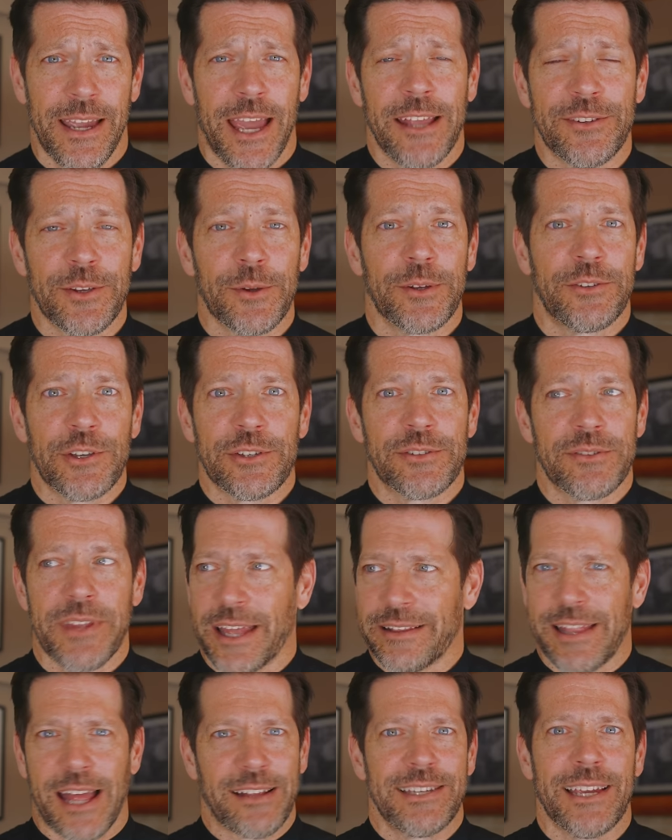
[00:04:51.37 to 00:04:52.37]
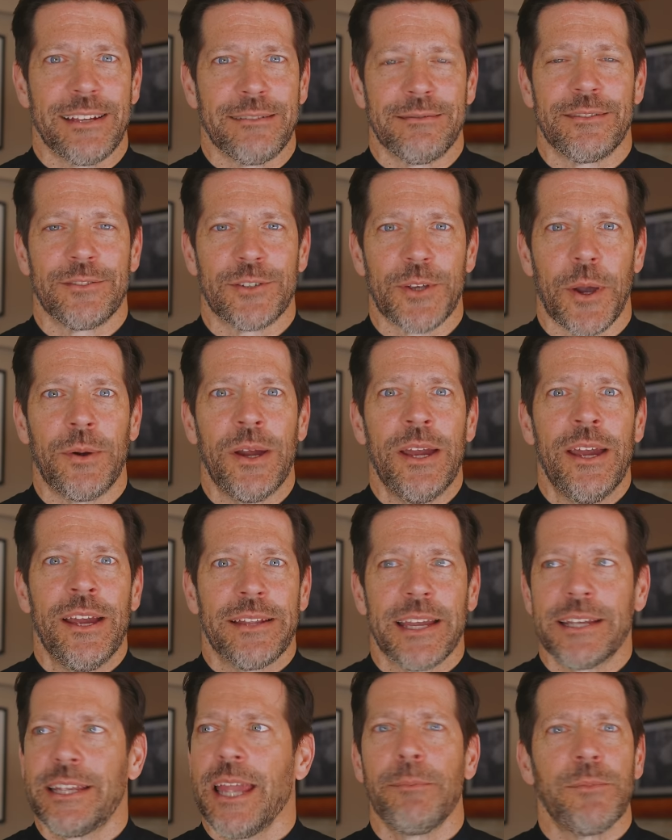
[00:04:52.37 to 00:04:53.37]
And so it's just like, that's it. So
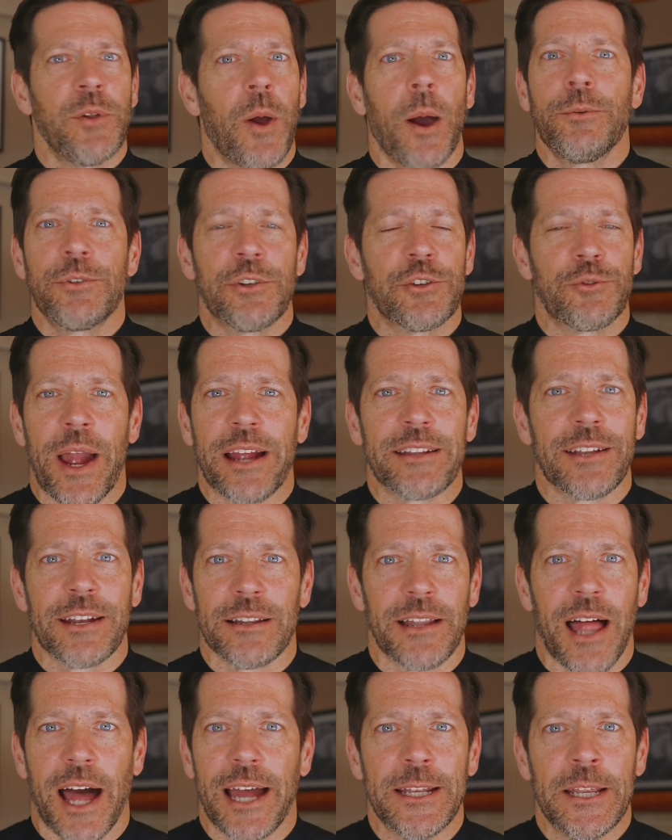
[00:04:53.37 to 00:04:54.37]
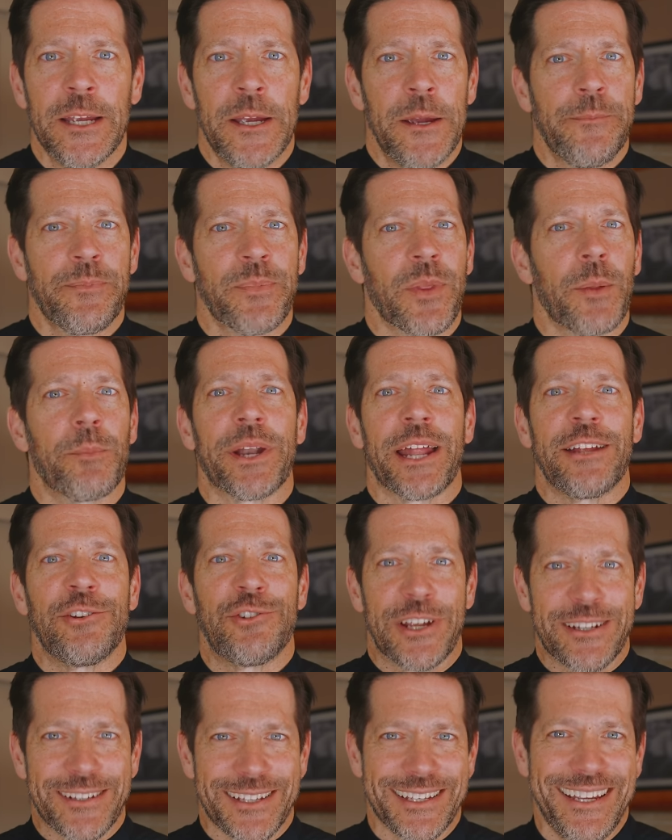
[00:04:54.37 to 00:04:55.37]
like, yep, no, I was distracted a lot, but I
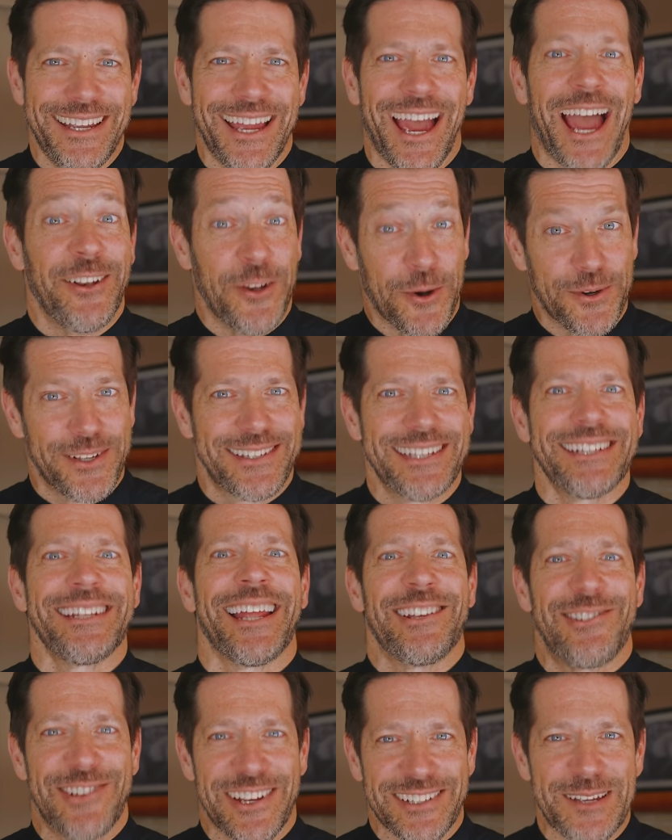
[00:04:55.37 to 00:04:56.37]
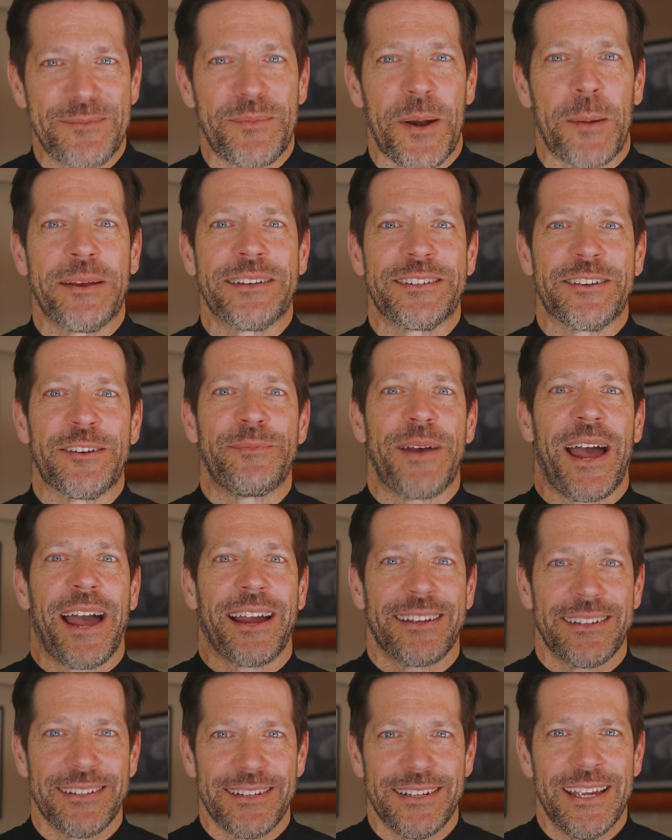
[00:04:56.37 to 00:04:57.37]
gently, I noticed it and I gently brought myself
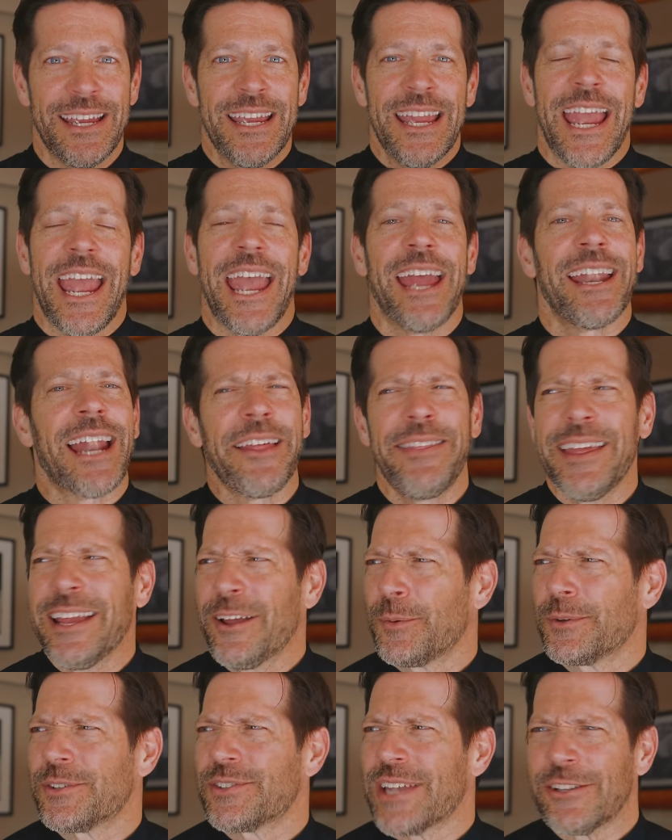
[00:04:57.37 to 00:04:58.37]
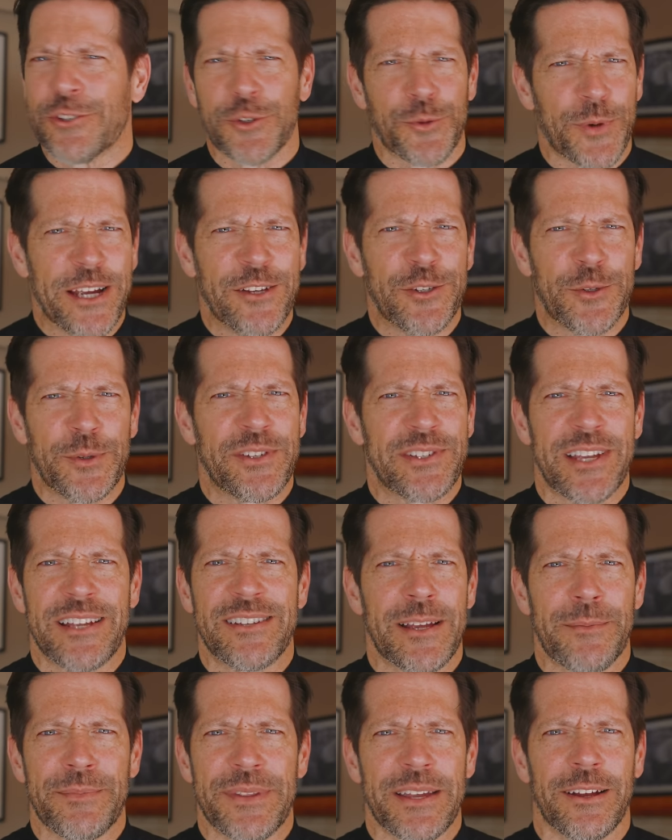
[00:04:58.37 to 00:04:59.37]
back And I think it was Saint Therese who
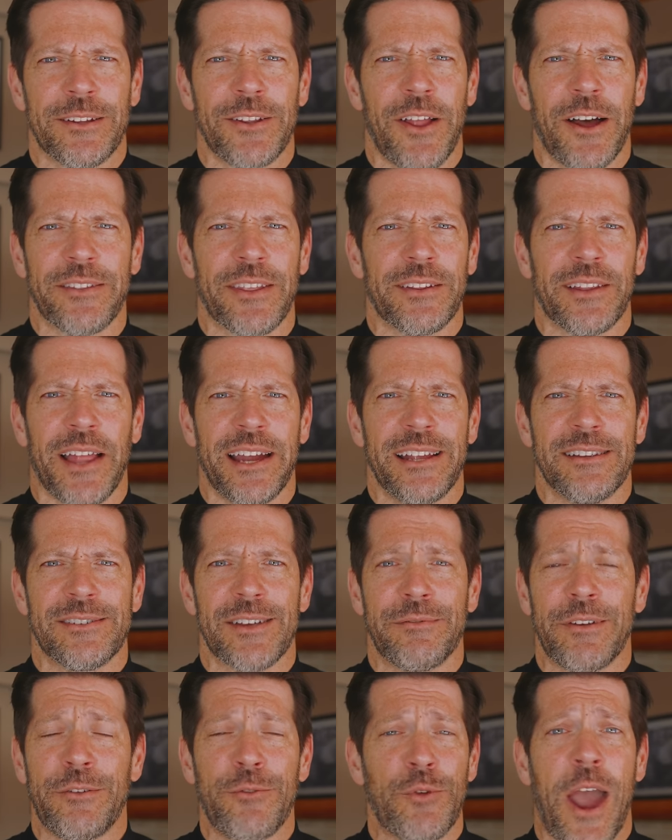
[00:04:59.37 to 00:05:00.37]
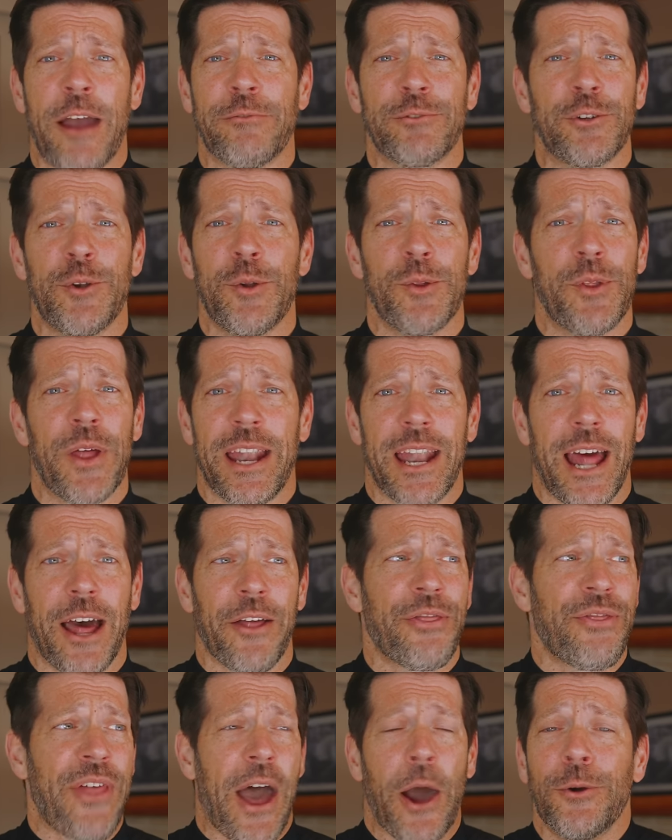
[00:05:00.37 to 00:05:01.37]
said something along the lines of, if you have to do that
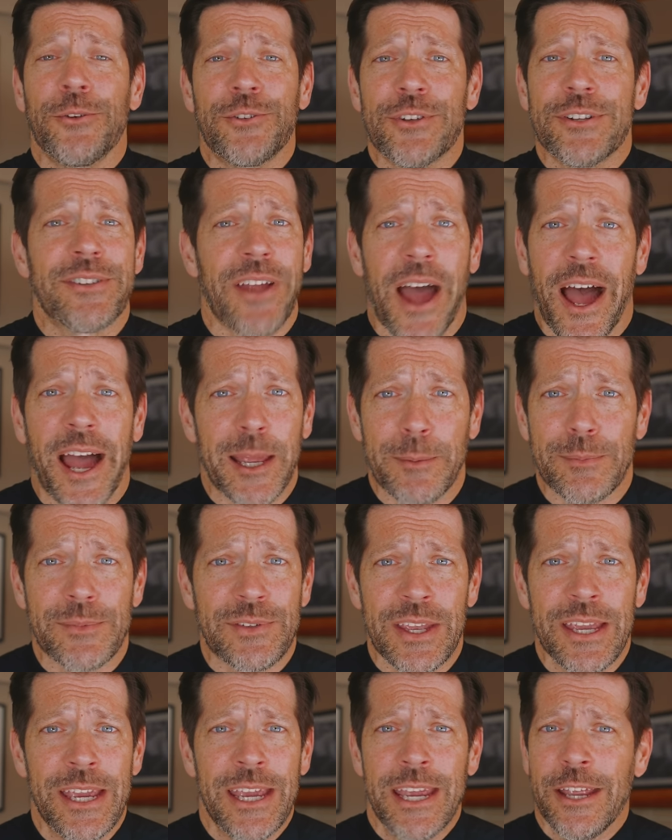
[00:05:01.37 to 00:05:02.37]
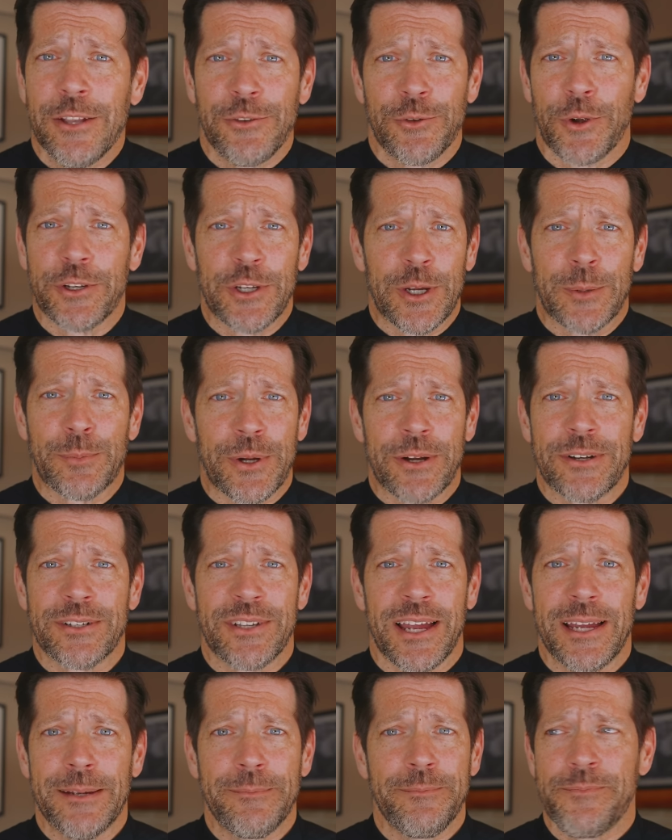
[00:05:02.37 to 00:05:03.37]
a thousand times during your prayer
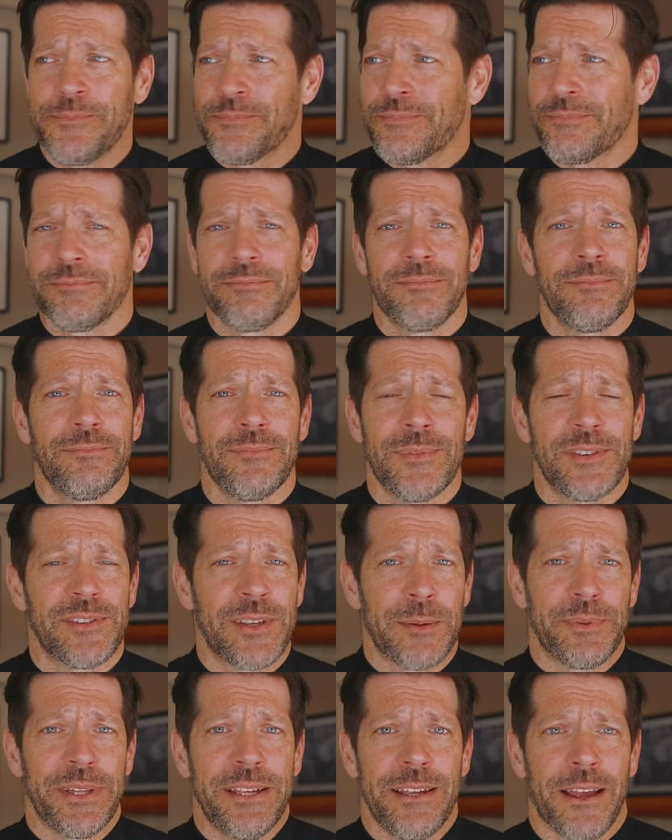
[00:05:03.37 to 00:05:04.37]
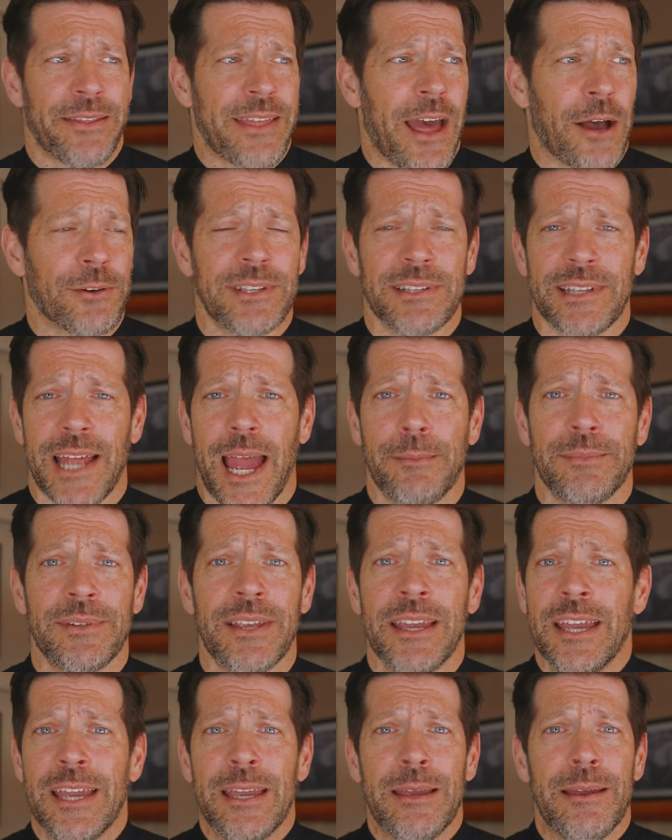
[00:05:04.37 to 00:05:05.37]
time, simply a thousand times,